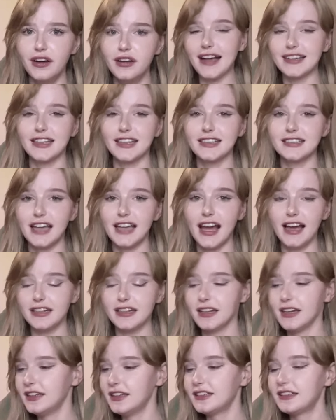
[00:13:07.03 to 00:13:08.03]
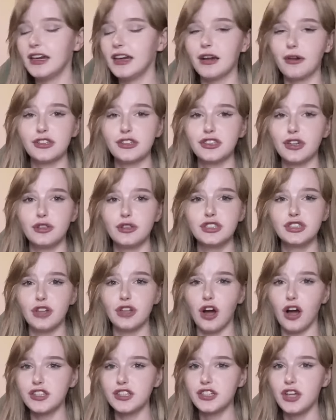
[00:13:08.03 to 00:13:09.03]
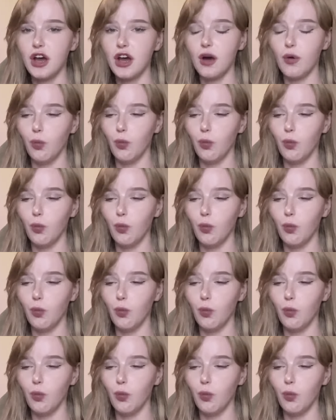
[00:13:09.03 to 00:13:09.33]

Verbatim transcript: As I said, Kirito starts